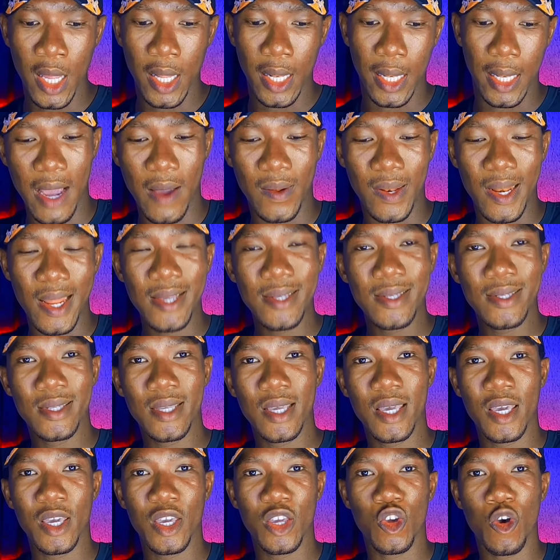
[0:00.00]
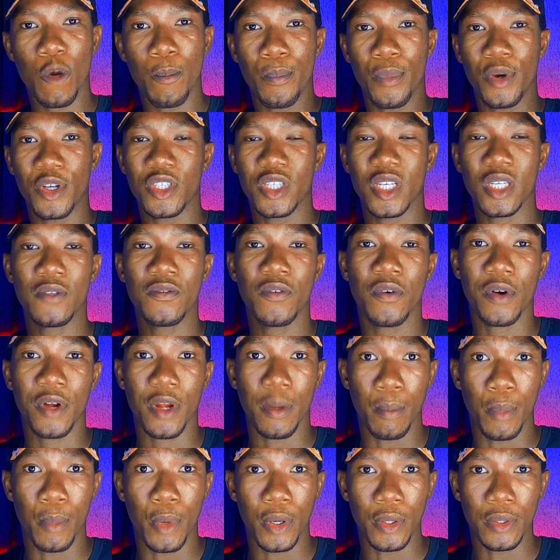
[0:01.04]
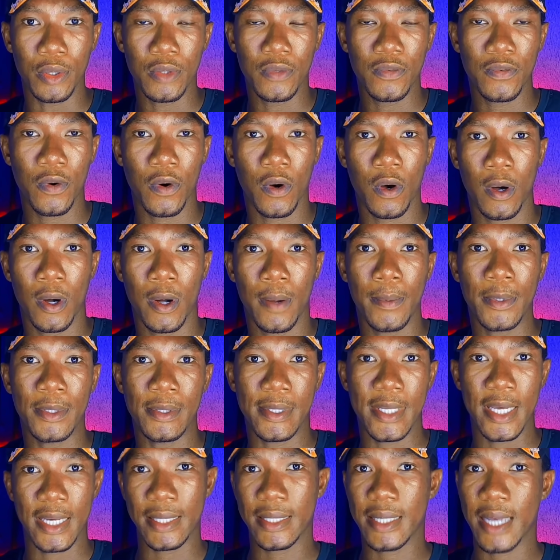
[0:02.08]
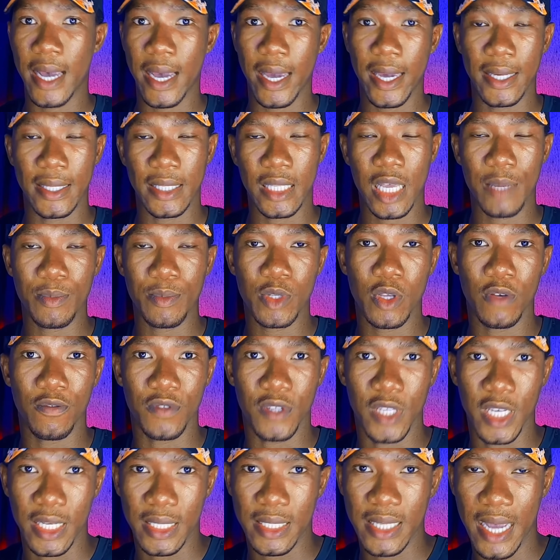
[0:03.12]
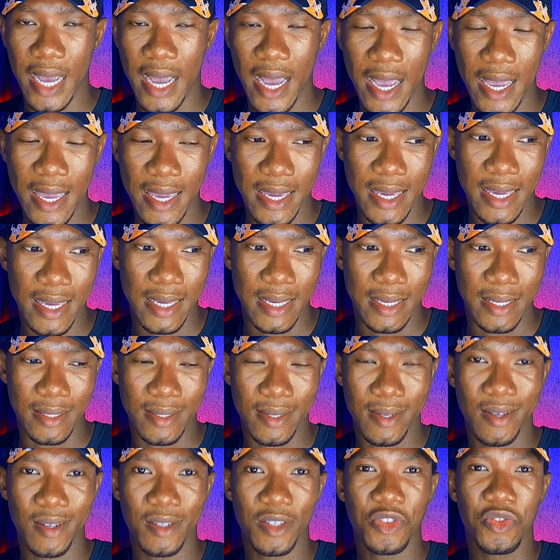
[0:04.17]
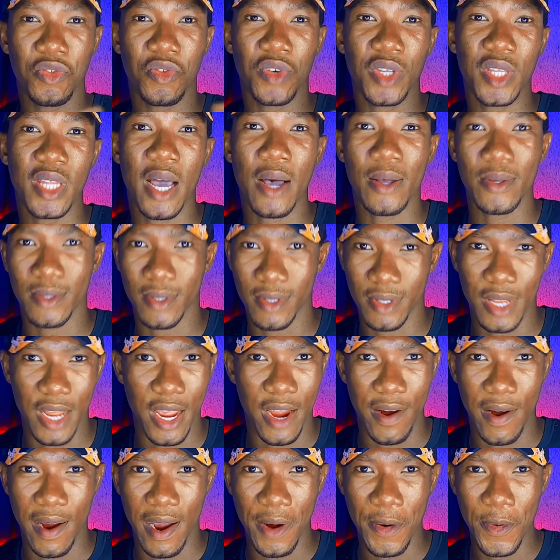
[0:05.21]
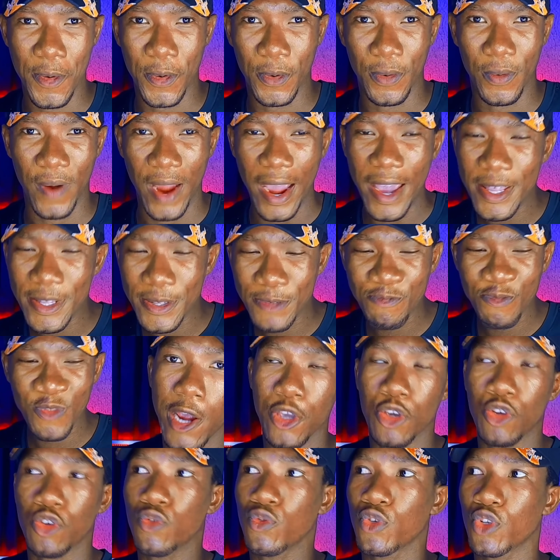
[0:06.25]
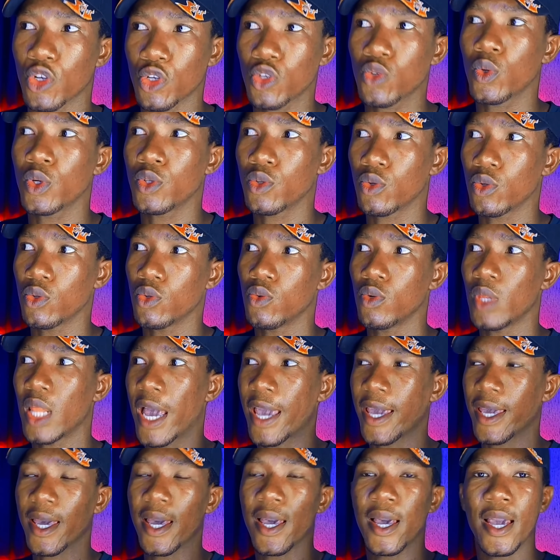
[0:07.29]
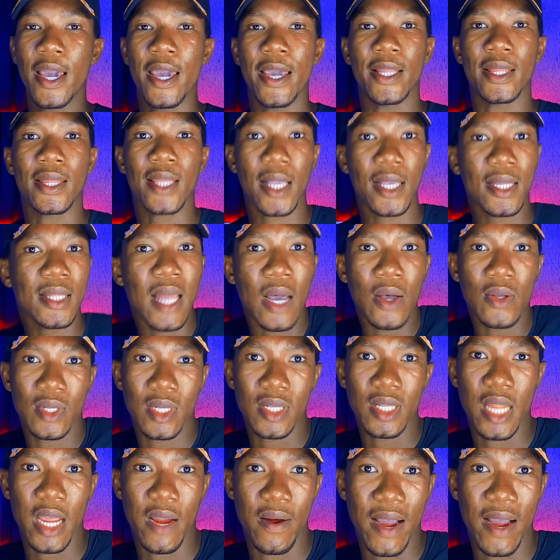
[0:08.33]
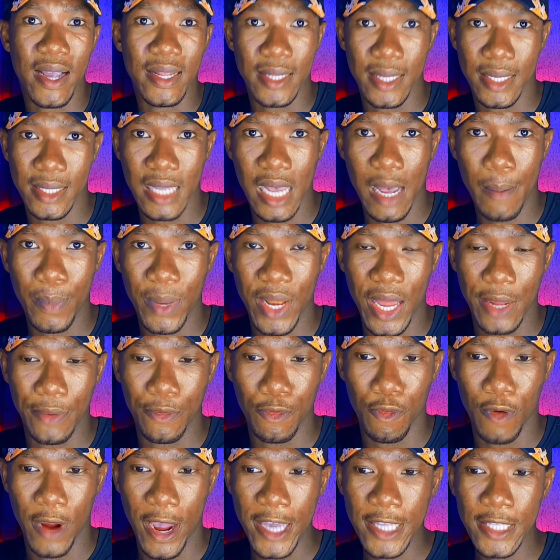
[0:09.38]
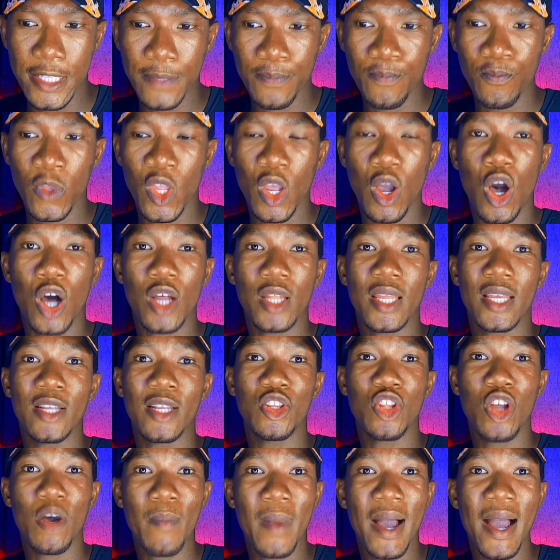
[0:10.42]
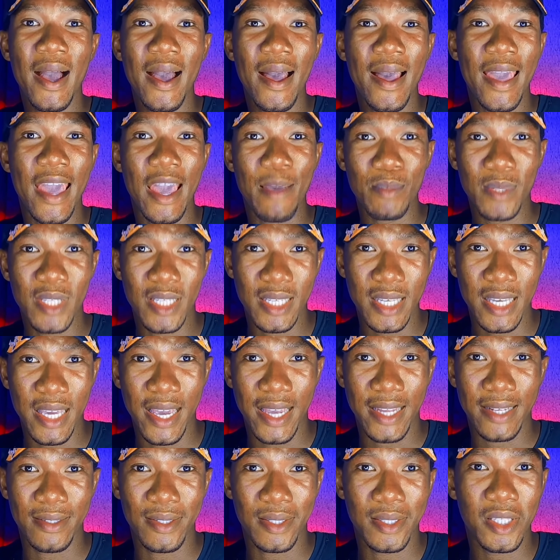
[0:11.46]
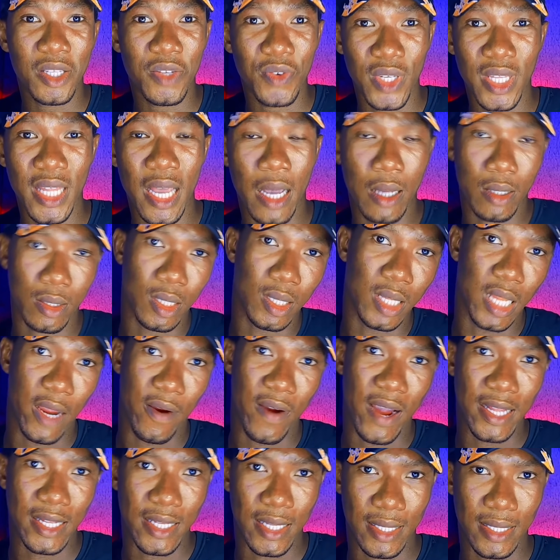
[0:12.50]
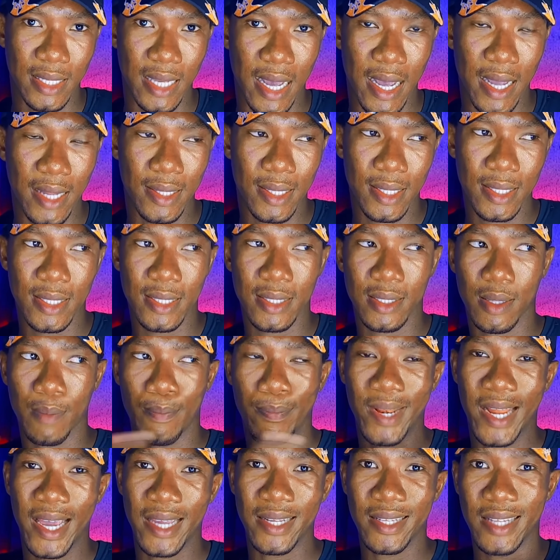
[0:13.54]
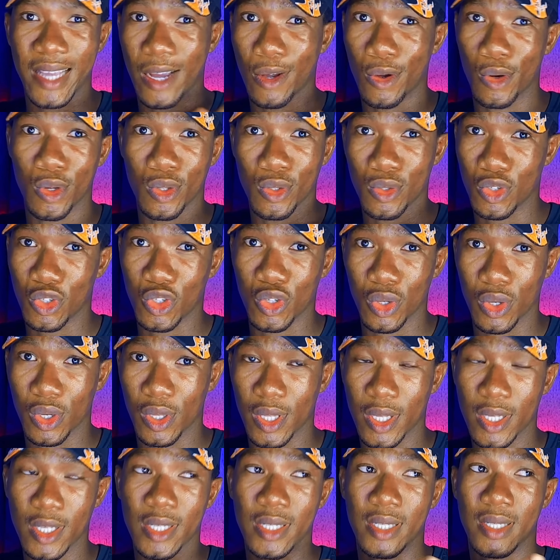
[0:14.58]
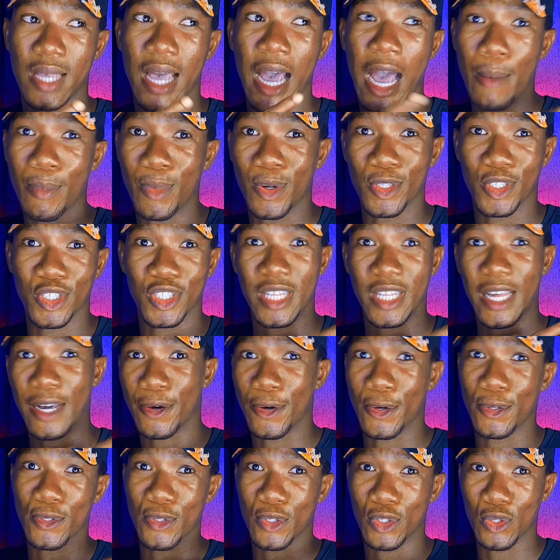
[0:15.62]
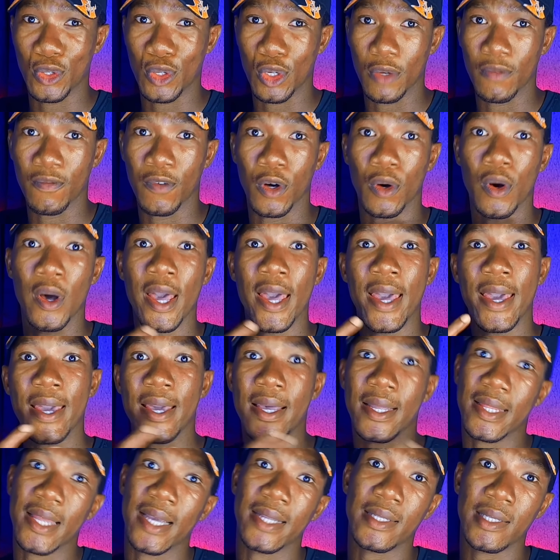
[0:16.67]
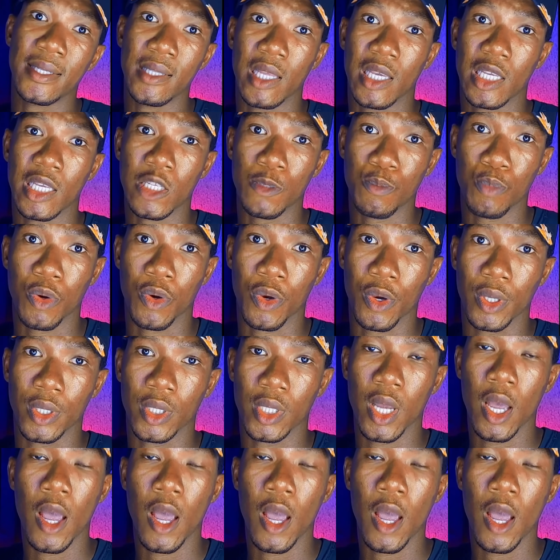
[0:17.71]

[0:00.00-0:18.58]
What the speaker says: Now let's say your budget for a month for data, in terms of data, is 3,000 naira, right? You just want to do like a 3,000 naira data plan, right? On a normal MTN 3,000 naira data, this is the plan they are going to show you. This is how much they are going to show you for a 30 days period.